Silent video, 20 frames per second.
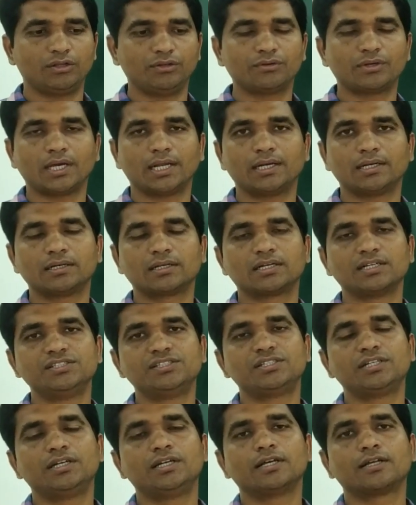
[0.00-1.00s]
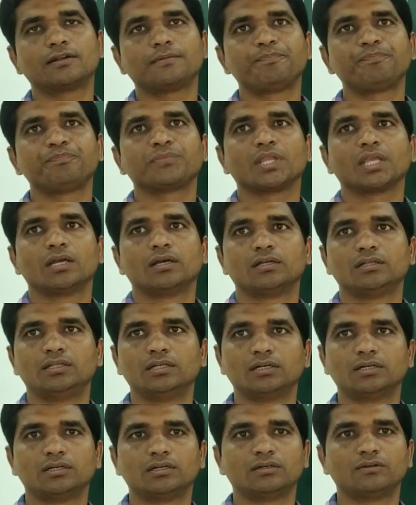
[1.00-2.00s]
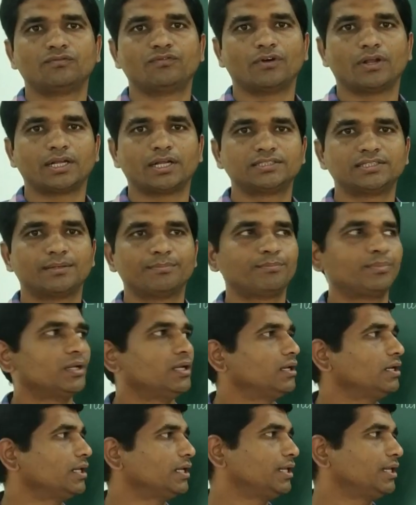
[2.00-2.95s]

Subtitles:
you can consider for example,